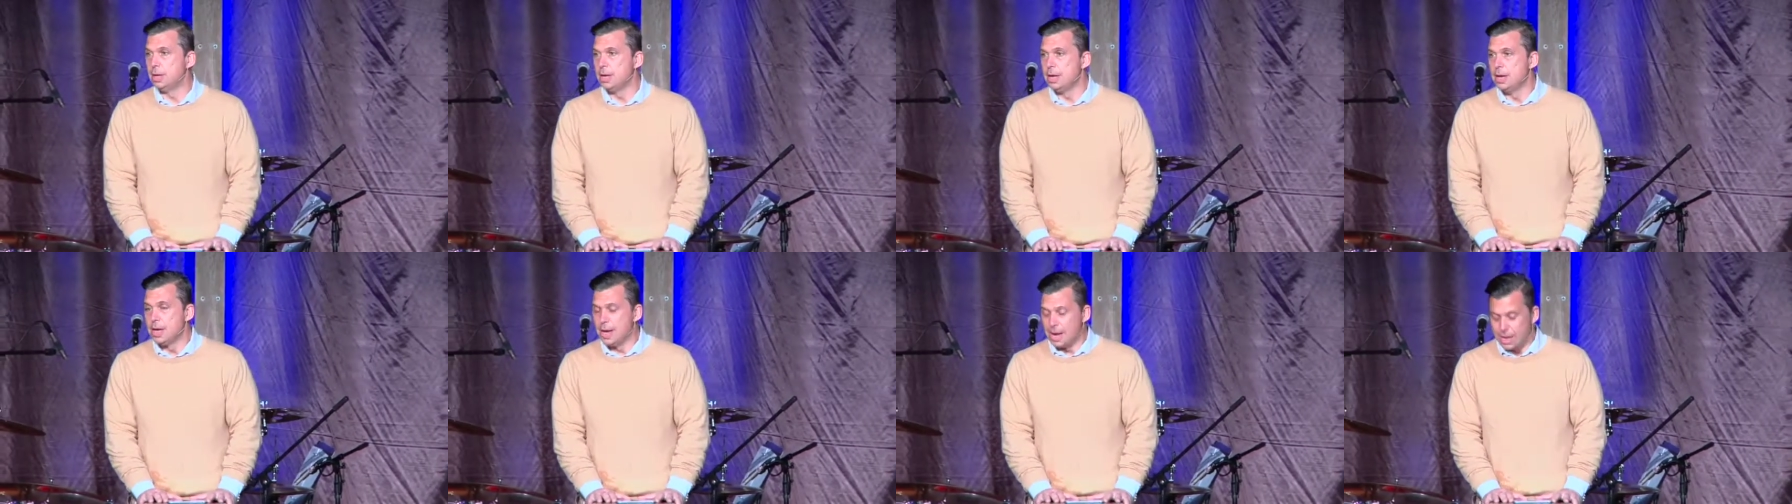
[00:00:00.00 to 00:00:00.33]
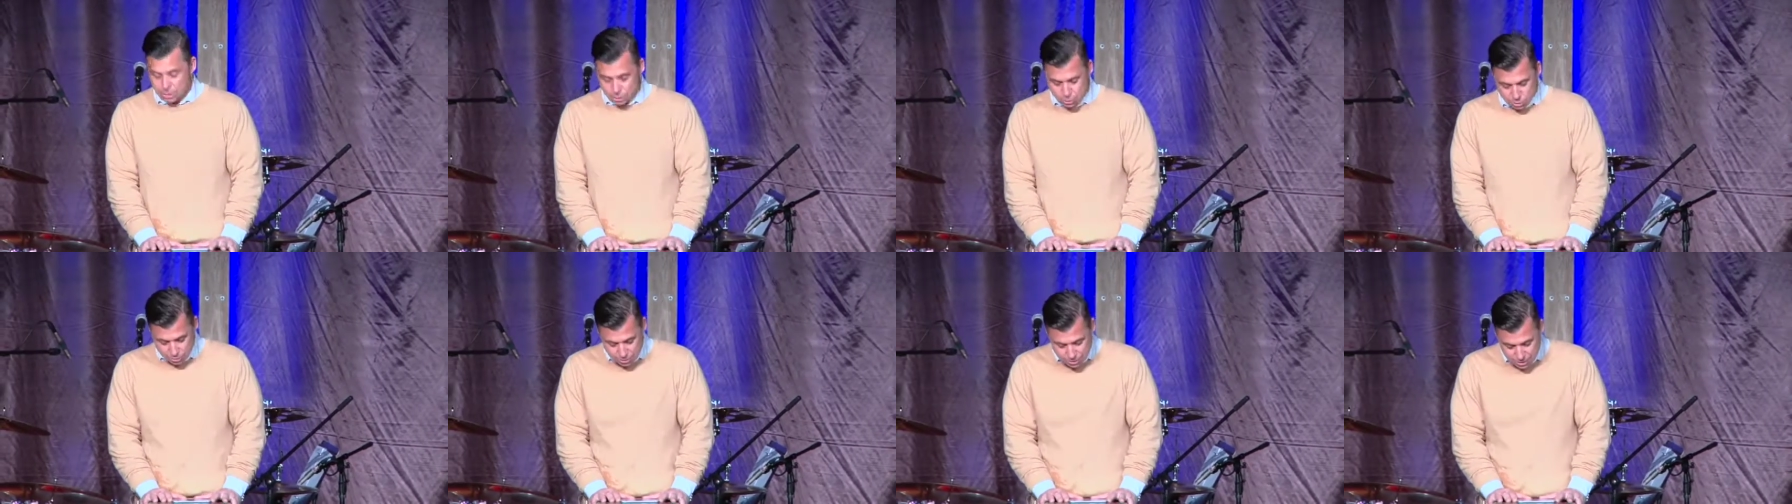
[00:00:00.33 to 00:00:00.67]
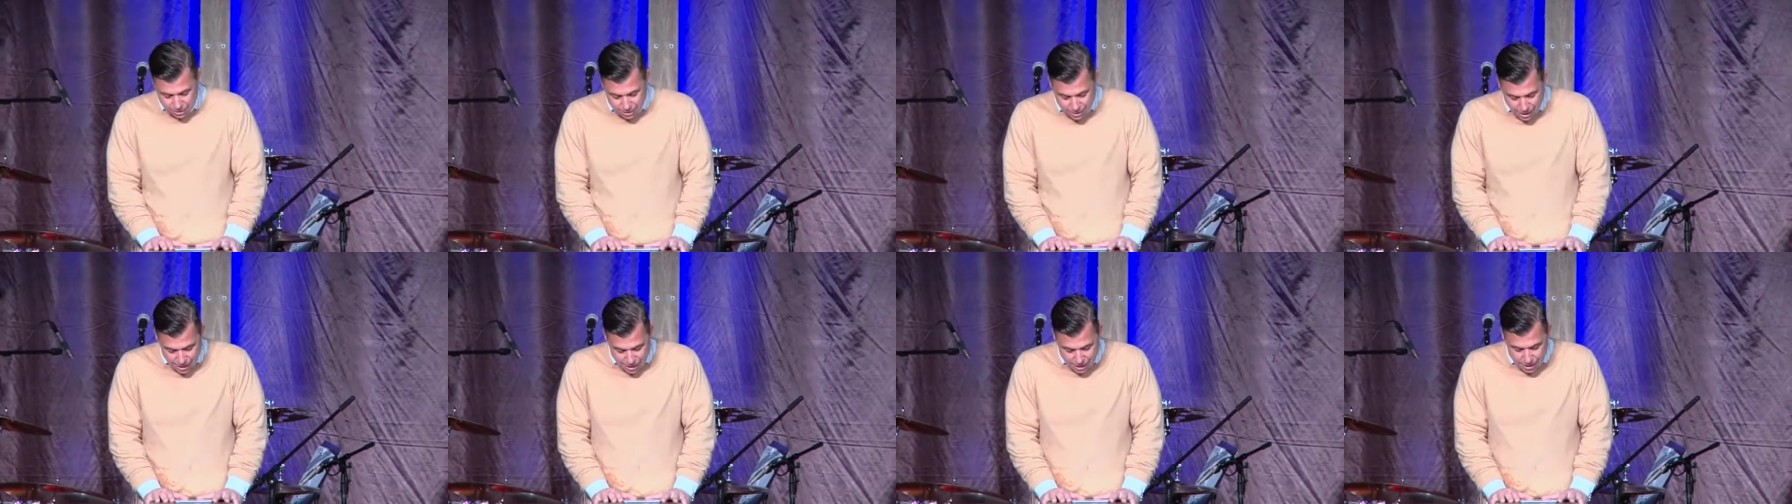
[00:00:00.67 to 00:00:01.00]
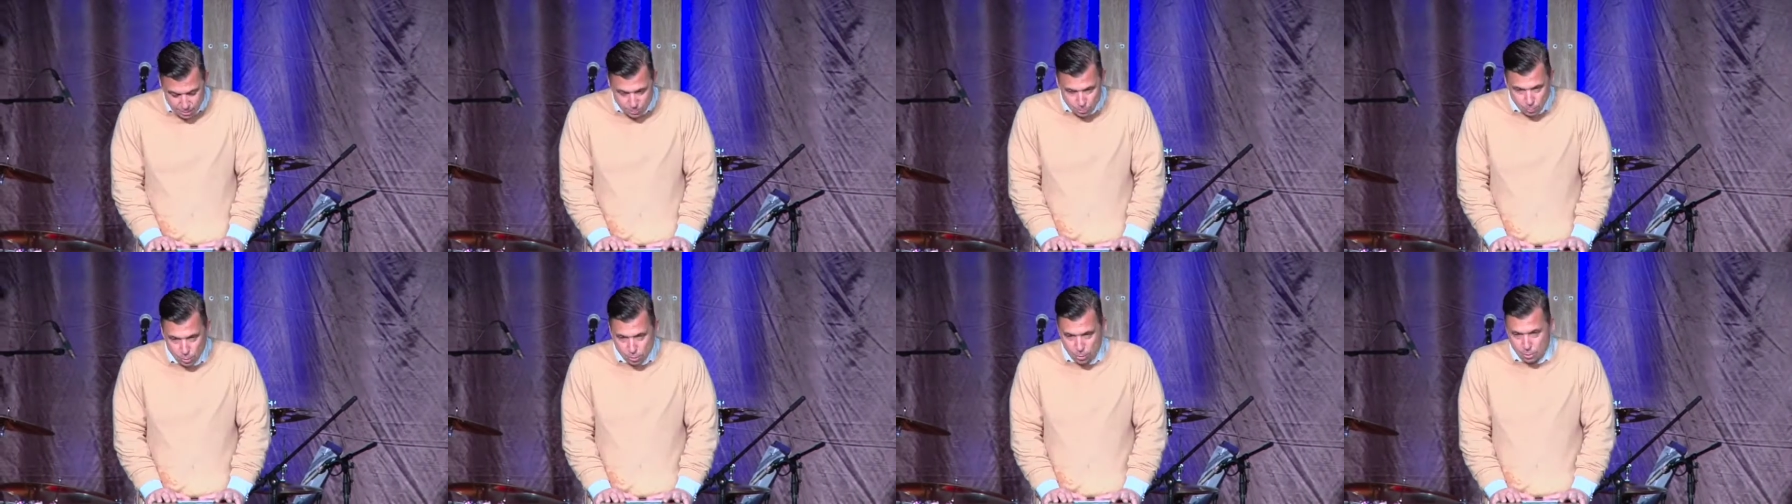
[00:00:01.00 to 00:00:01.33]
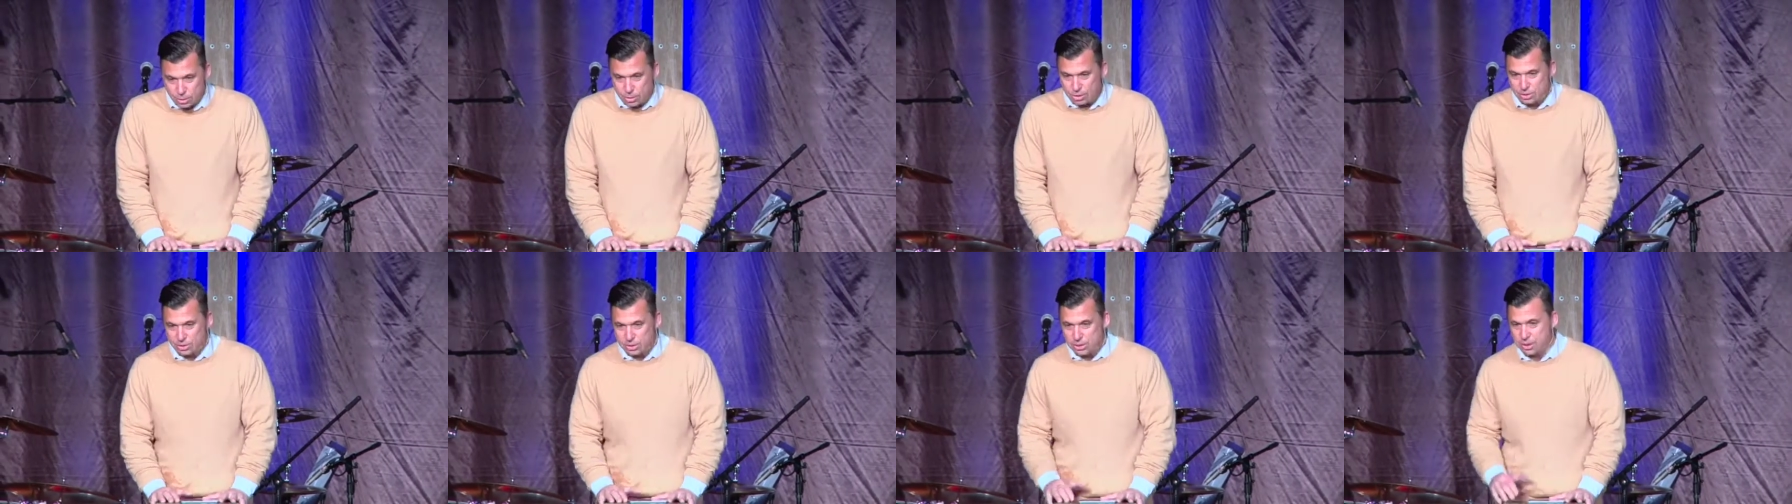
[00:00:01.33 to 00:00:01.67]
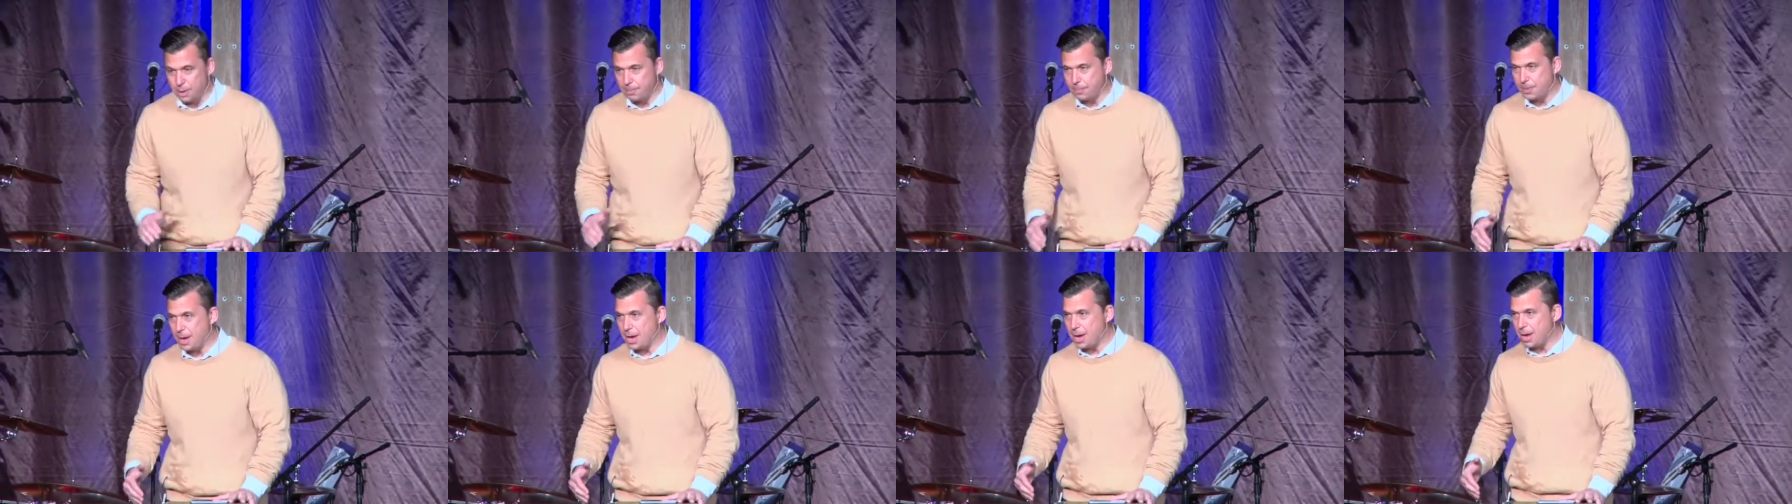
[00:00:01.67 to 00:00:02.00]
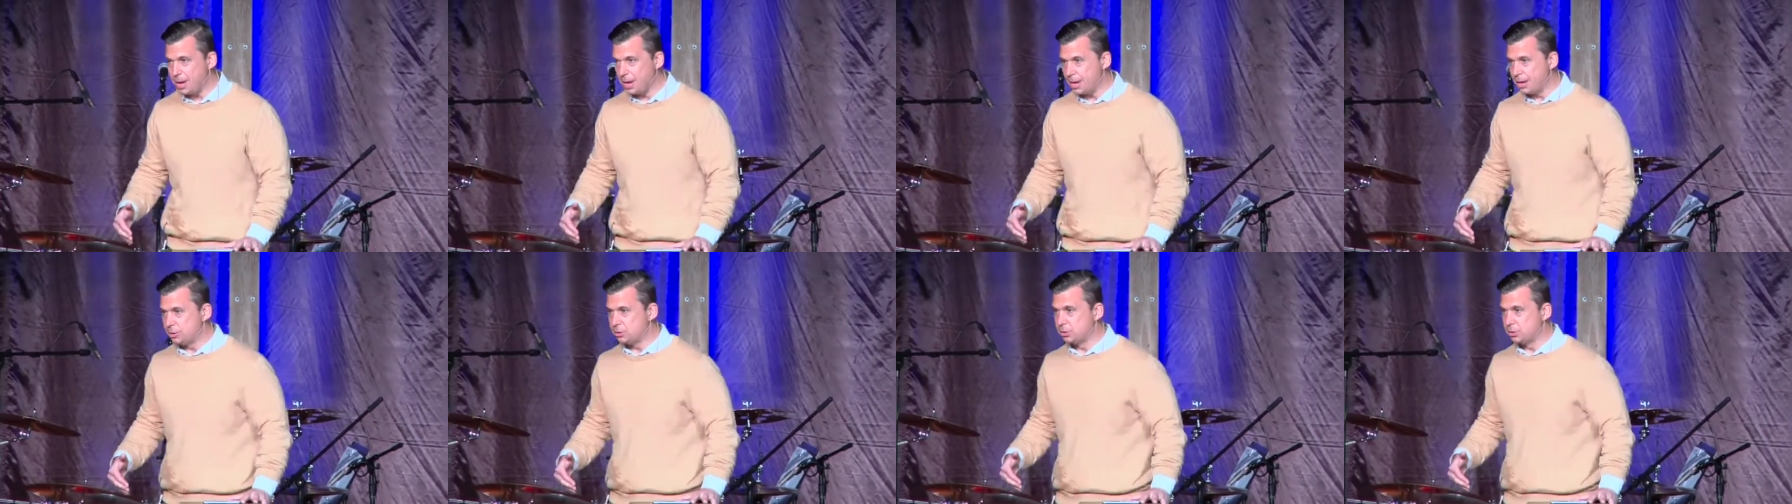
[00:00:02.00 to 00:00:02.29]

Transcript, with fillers: and so today we're going to skip ahead